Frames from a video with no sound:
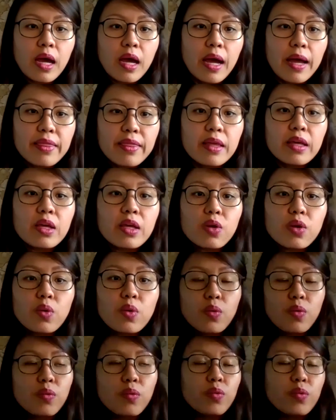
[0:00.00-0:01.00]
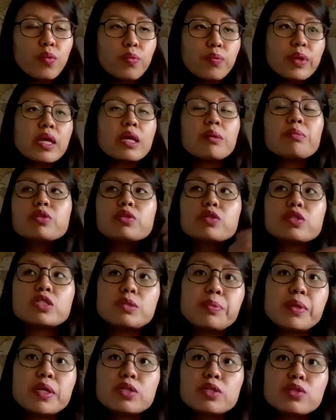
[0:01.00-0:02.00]
I think, you know, being able to
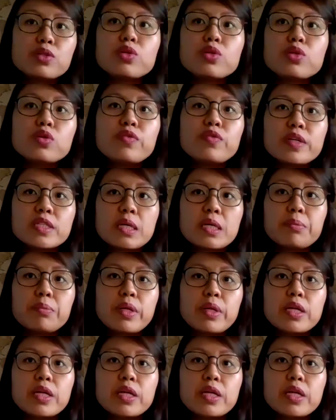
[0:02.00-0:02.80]
speak to you, for example,